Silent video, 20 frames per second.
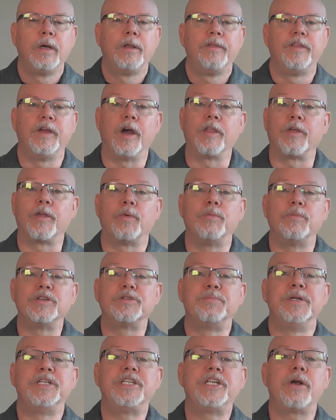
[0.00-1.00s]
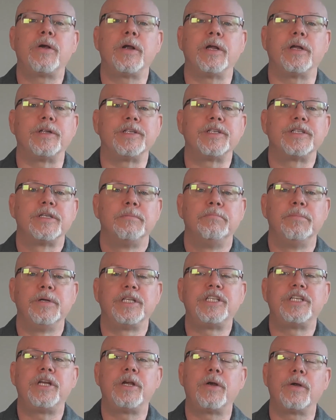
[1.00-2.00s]
The other one was materials.
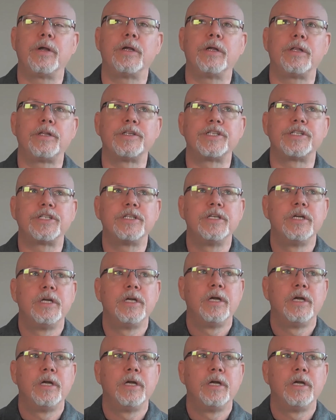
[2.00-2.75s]
Materials,